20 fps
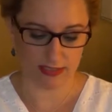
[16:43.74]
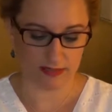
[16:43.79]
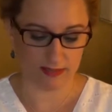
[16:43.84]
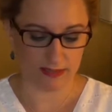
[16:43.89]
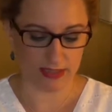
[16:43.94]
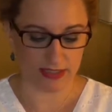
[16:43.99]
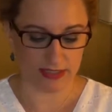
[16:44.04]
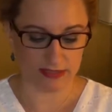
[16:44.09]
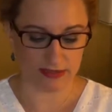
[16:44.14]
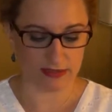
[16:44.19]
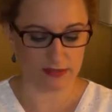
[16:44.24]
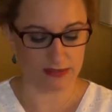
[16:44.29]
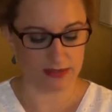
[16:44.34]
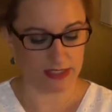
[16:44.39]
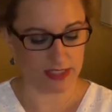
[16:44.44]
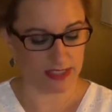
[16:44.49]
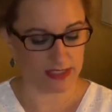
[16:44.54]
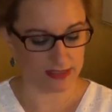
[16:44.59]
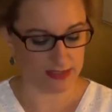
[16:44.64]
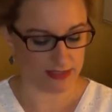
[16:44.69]
is meant to
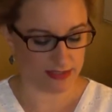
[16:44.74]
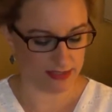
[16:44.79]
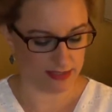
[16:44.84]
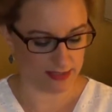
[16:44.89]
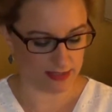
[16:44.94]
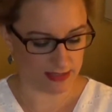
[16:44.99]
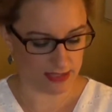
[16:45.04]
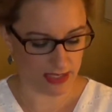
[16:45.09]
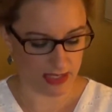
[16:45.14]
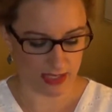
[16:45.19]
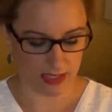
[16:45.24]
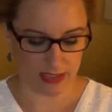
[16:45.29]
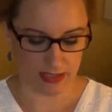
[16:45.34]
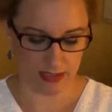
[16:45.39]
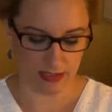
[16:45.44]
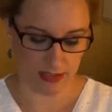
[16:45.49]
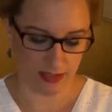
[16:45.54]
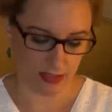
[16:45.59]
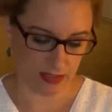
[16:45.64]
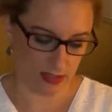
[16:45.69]
enhance the design.